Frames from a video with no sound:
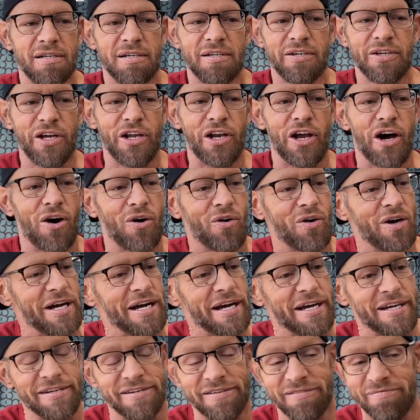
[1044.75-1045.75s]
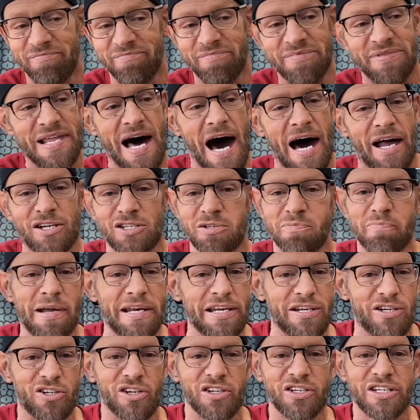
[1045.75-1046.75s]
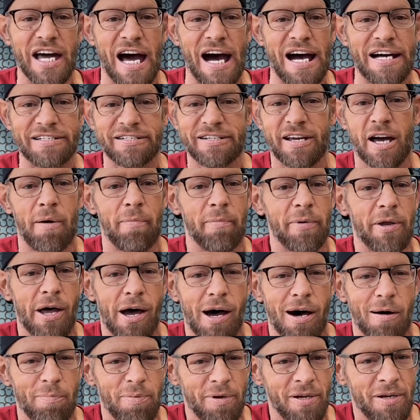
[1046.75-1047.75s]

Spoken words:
you know, and not as many good guys coming up,